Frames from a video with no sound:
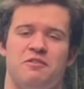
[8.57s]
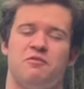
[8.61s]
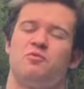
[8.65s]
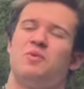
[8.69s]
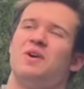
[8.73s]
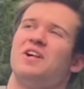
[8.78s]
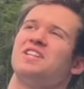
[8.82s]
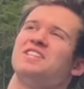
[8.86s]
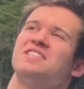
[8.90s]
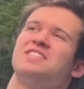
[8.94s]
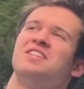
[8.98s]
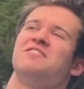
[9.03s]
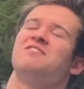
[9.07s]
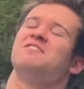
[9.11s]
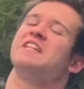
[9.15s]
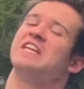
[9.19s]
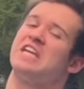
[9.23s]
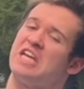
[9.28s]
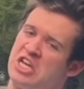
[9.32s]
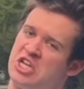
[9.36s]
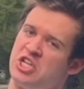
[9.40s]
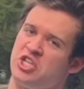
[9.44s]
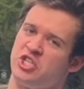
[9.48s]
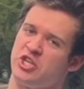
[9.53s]
relatively
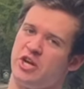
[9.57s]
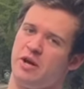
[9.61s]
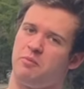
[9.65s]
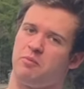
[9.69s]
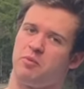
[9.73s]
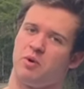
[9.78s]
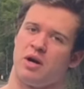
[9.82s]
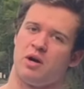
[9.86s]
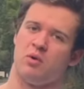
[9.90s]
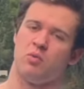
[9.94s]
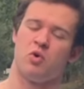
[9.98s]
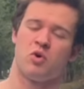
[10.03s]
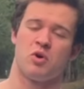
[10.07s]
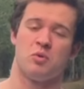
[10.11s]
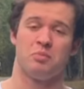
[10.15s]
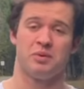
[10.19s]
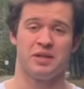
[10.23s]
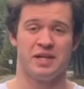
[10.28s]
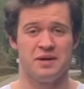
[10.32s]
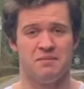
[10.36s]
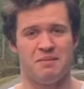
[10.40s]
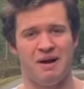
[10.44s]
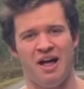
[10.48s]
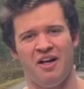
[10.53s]
in-shape runner will
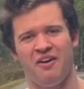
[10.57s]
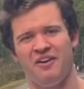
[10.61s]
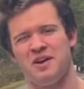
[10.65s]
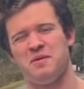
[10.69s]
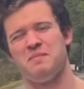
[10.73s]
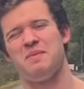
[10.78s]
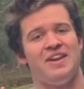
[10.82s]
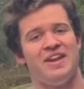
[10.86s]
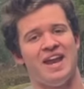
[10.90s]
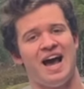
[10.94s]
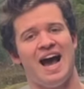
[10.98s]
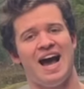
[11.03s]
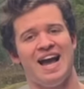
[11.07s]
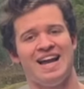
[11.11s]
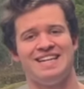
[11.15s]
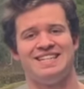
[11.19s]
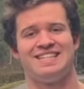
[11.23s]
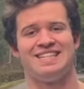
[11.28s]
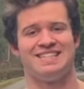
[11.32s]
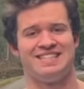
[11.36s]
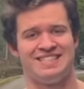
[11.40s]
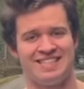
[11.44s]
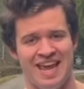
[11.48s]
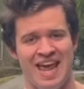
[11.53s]
complete a mile in about 9
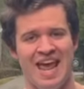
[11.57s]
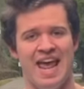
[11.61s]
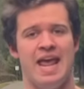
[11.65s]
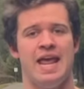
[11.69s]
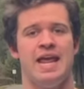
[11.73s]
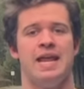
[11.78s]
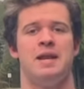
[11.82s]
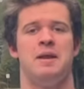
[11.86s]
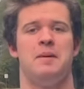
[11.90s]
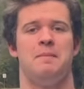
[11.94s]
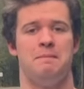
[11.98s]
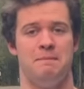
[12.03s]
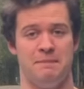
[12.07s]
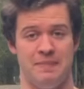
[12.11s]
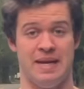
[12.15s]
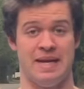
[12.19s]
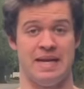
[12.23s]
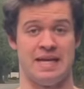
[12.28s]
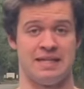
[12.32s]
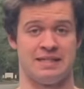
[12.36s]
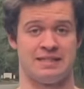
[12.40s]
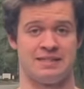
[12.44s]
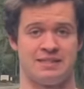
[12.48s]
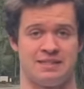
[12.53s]
to 10
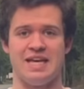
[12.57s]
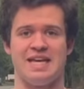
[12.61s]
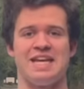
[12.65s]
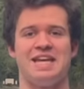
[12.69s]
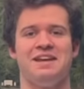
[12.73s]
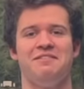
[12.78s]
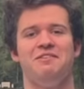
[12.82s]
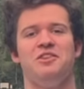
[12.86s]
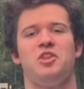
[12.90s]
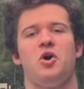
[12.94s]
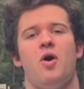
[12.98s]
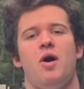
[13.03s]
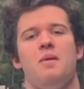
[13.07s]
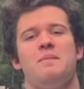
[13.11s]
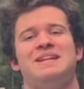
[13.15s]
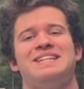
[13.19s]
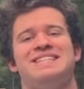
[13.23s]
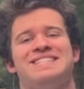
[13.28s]
minutes. Even though I'm in